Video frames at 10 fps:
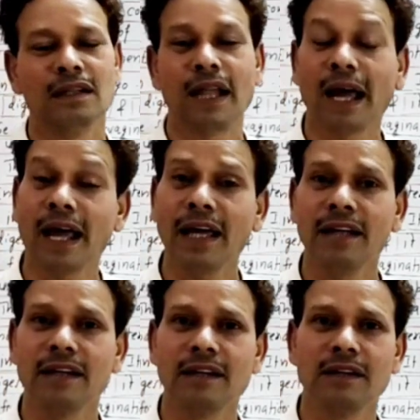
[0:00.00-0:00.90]
the
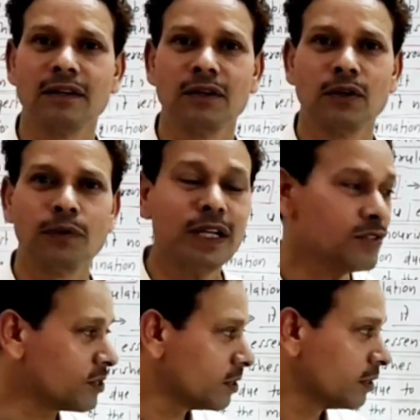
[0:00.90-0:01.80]
hen,
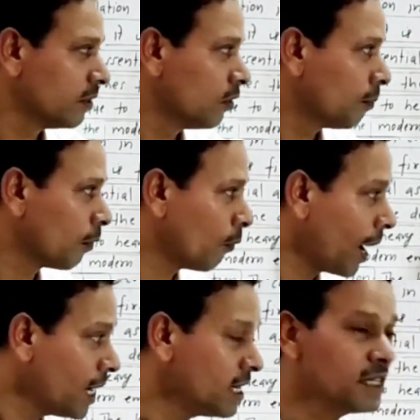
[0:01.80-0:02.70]
which
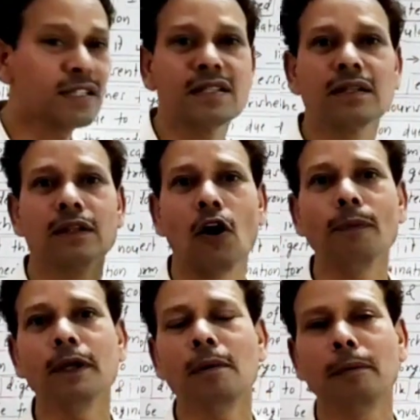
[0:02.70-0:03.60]
provides the
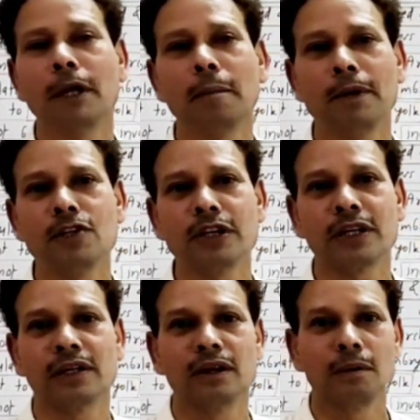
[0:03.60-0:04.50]
optimum temperature